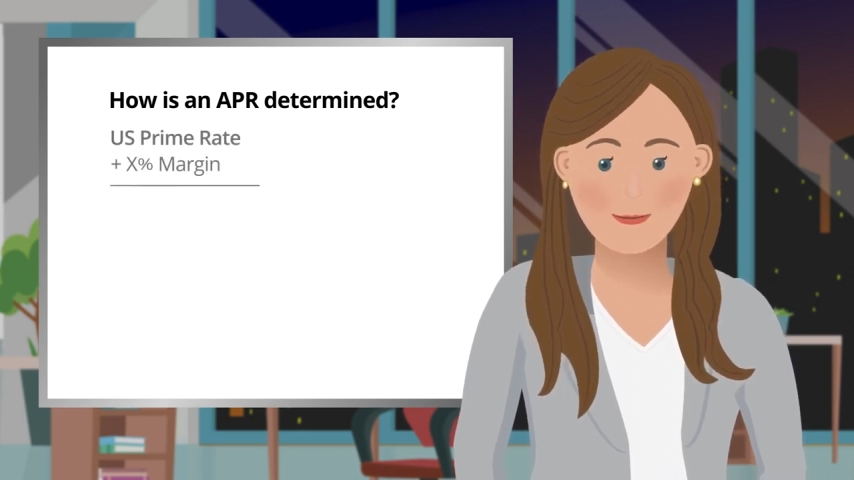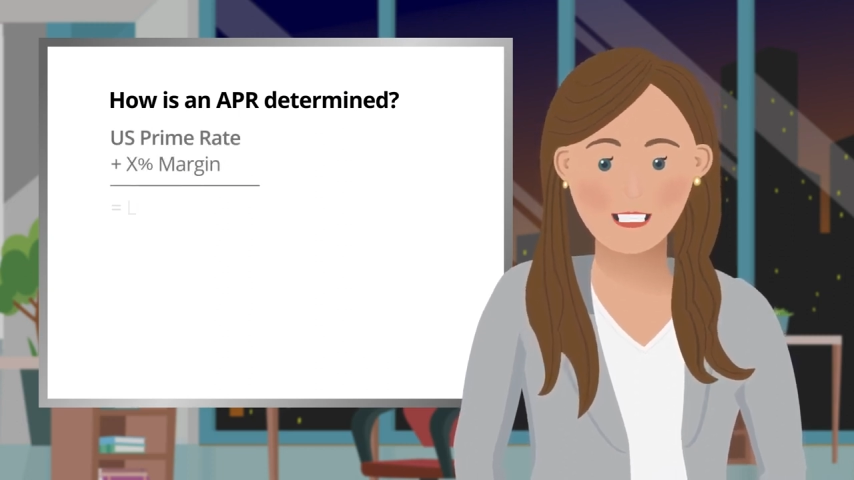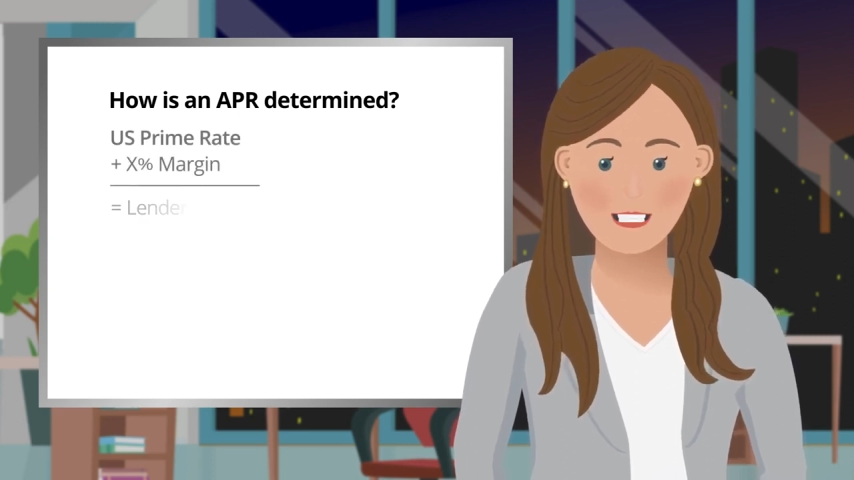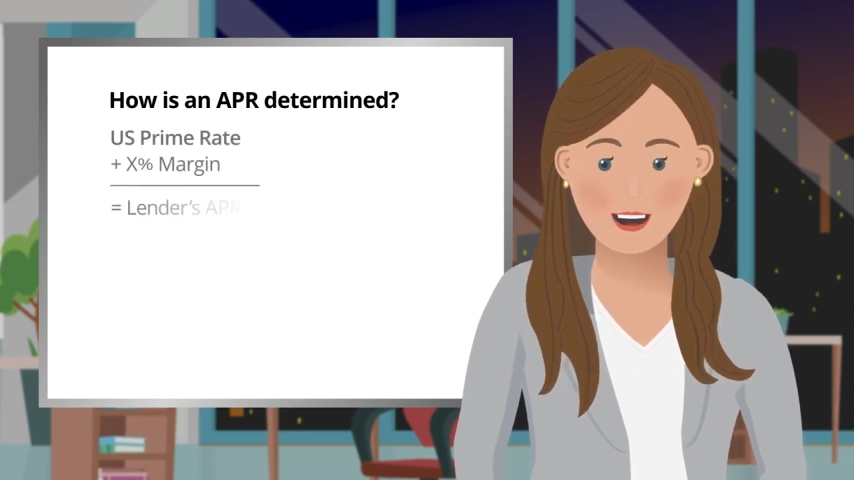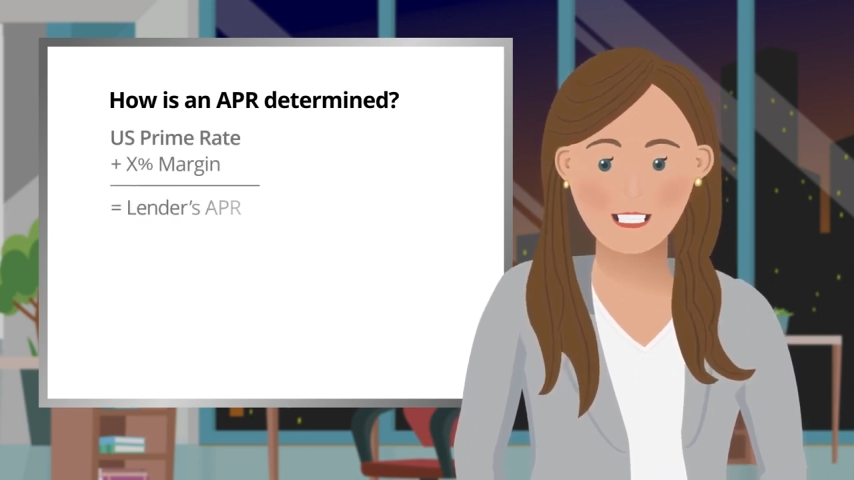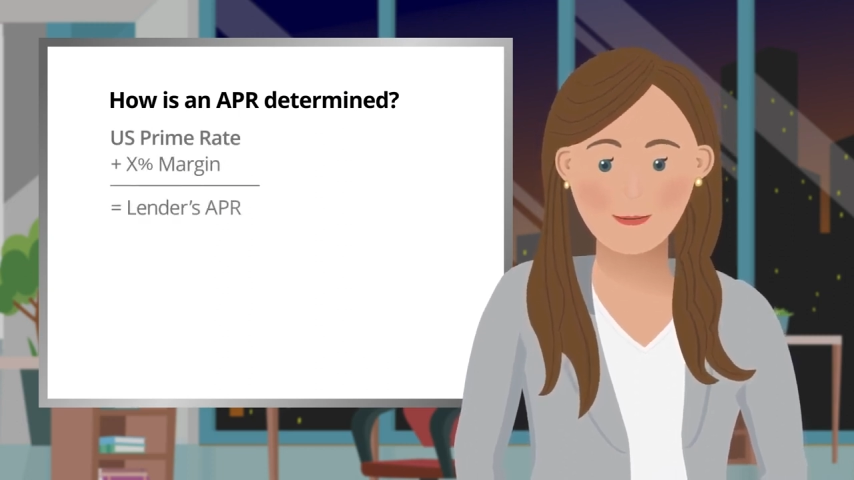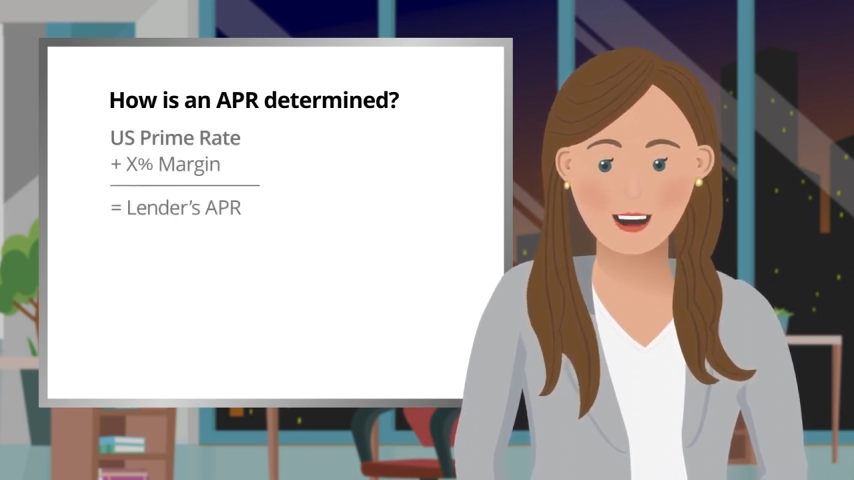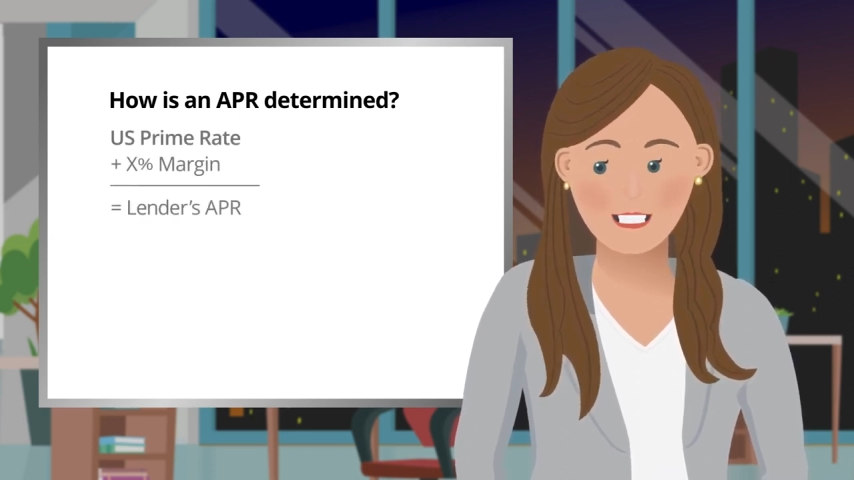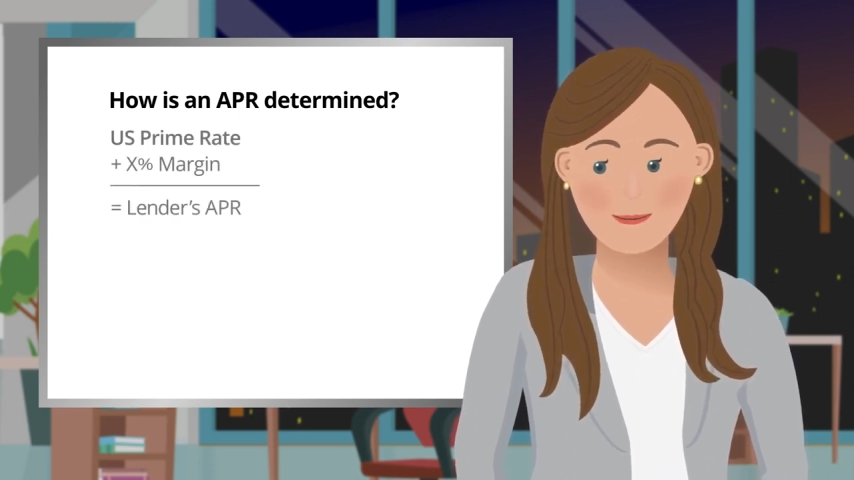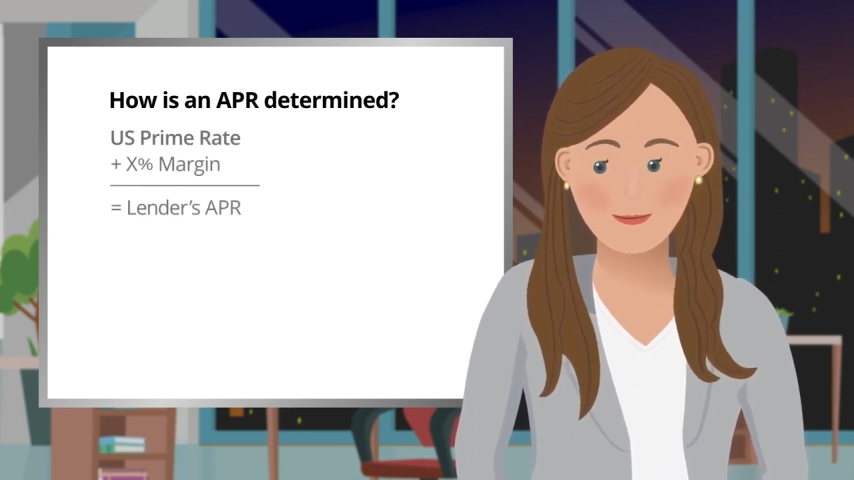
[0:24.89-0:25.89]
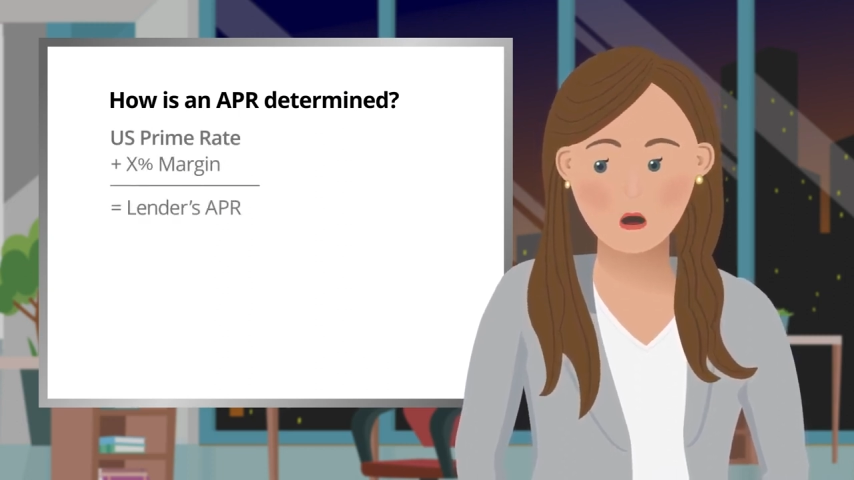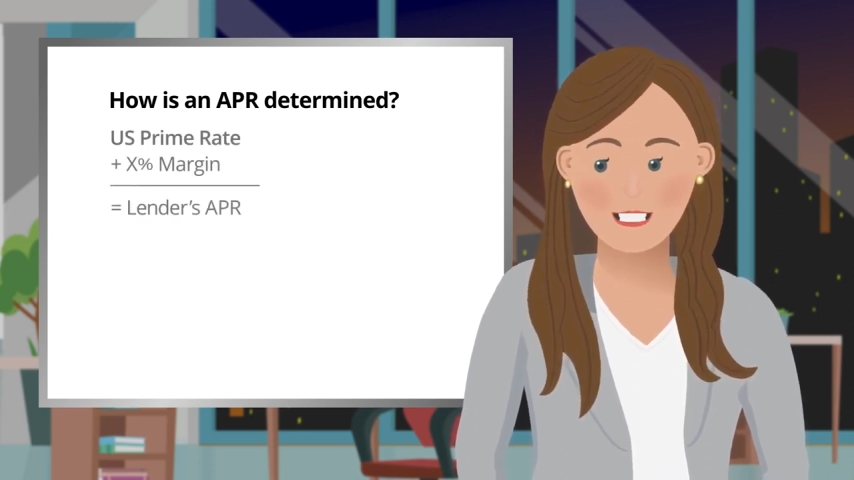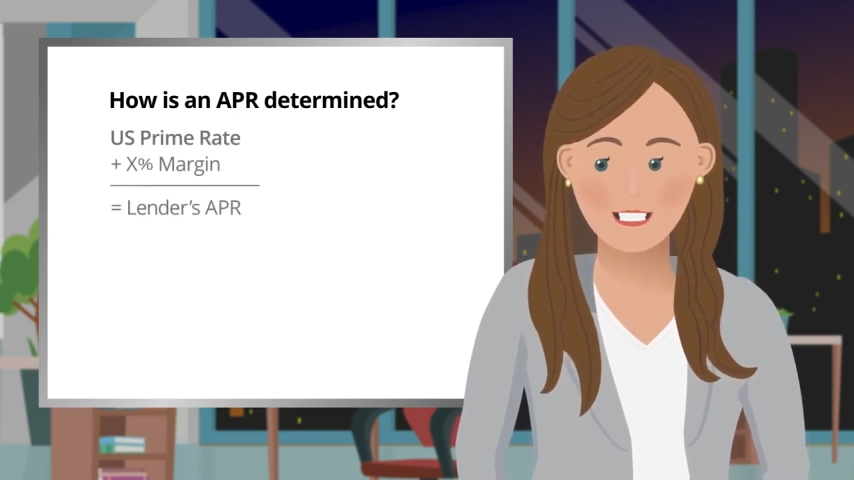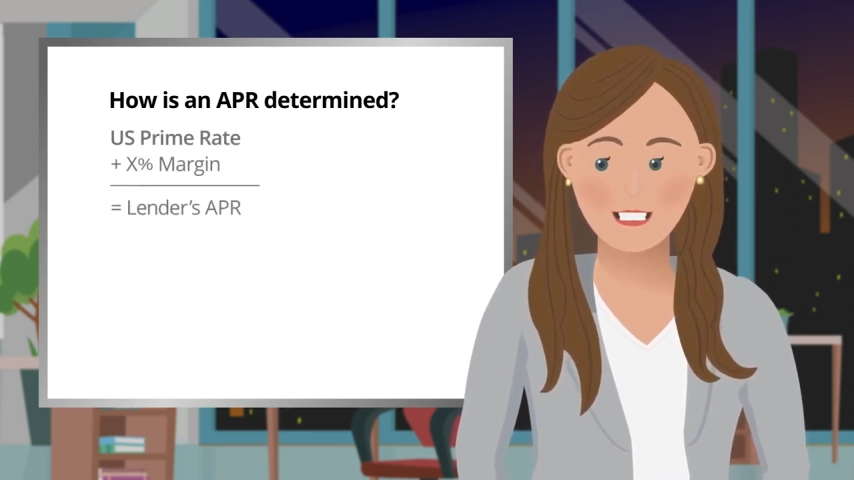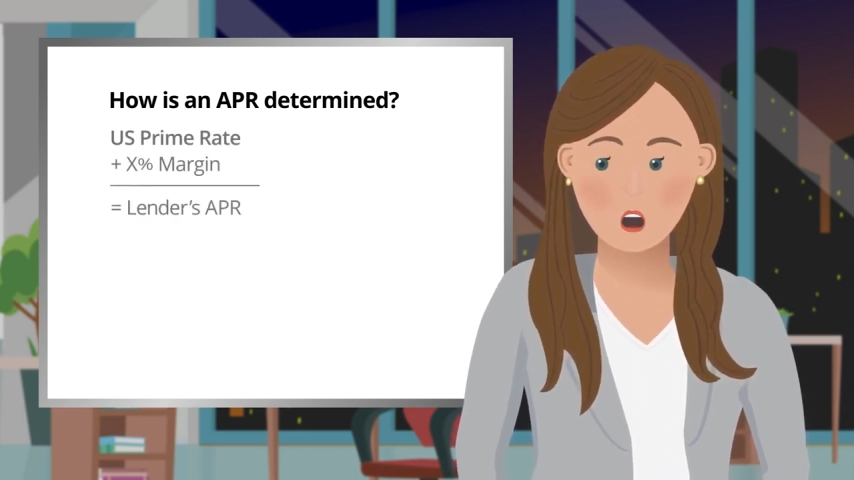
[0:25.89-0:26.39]
to determine their
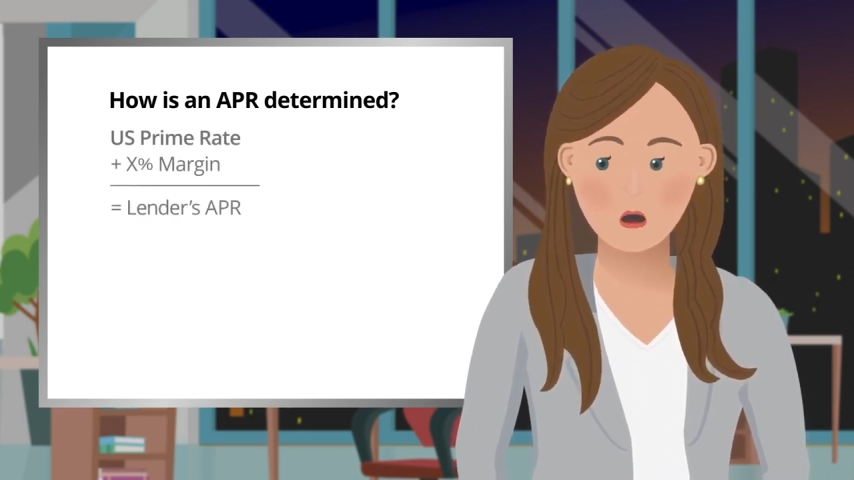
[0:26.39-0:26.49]
particular